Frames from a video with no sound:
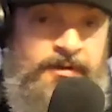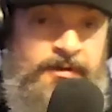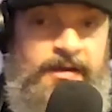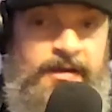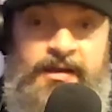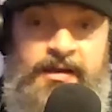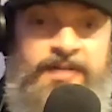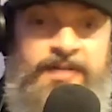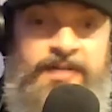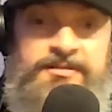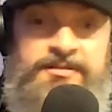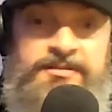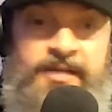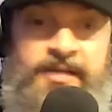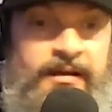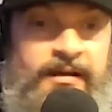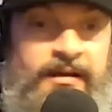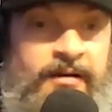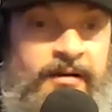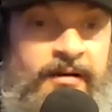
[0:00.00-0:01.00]
I just kind of
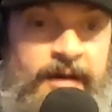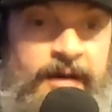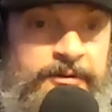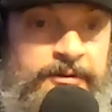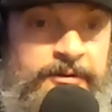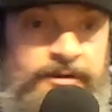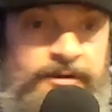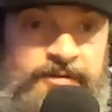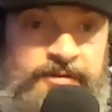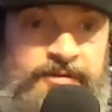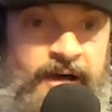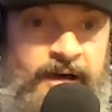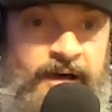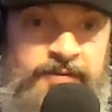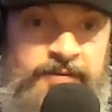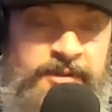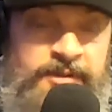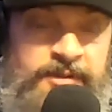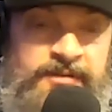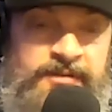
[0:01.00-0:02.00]
hung out with those guys
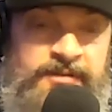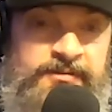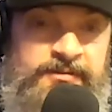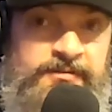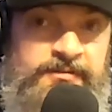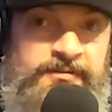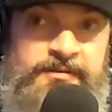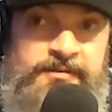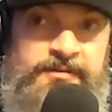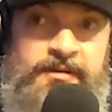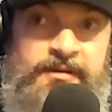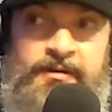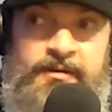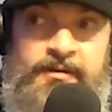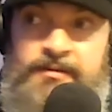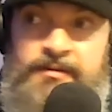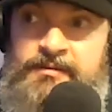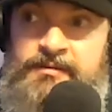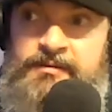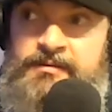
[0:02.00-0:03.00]
because, you know, it,
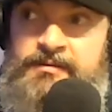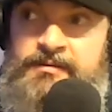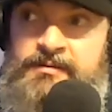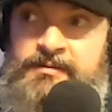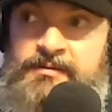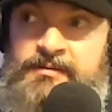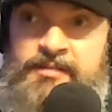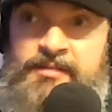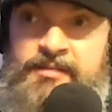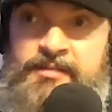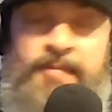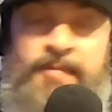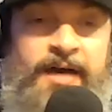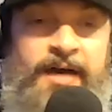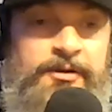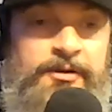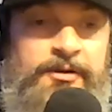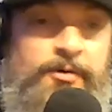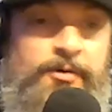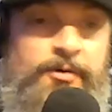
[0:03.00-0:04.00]
it didn't matter
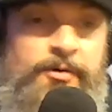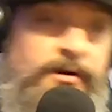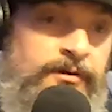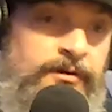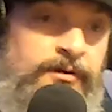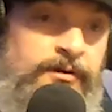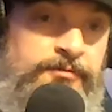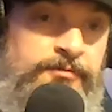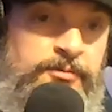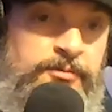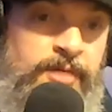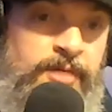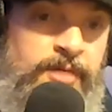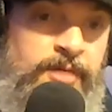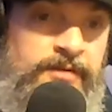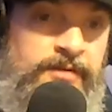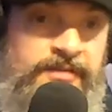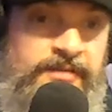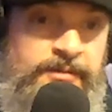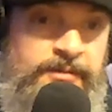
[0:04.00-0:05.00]
you weren't on a football
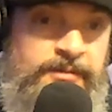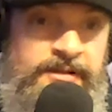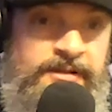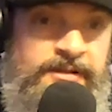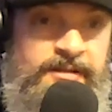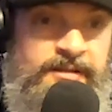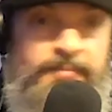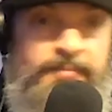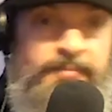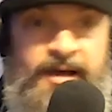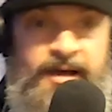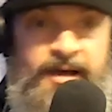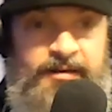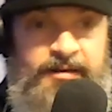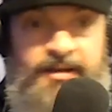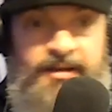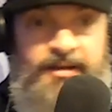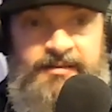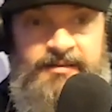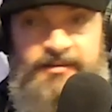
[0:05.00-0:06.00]
team, and it didn't matter
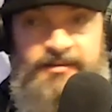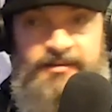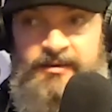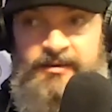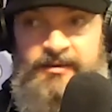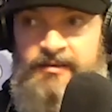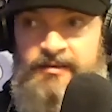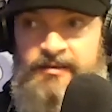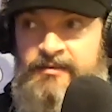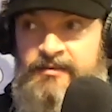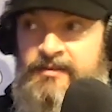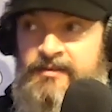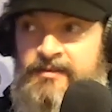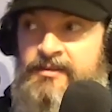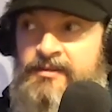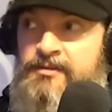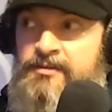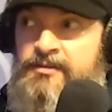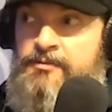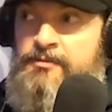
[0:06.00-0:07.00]
that uh,
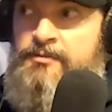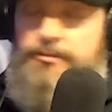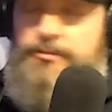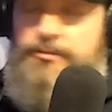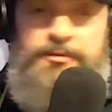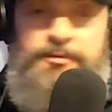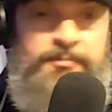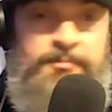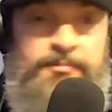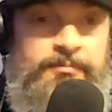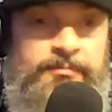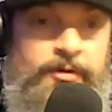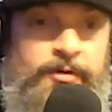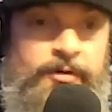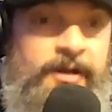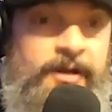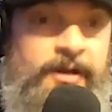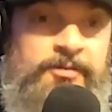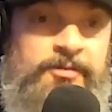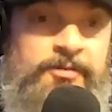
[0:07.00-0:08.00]
you threw the
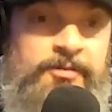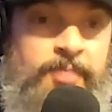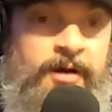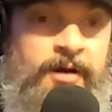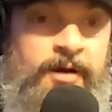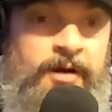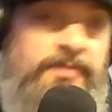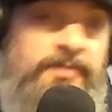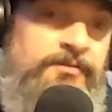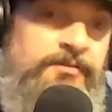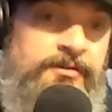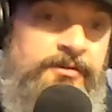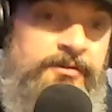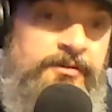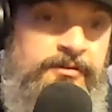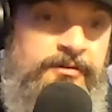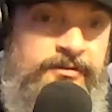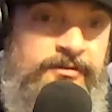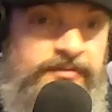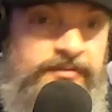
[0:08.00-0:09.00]
greatest part is you could
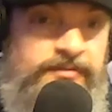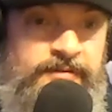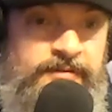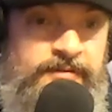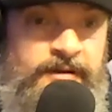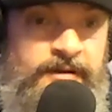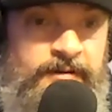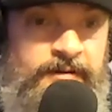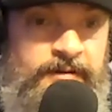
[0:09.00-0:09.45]
just you know,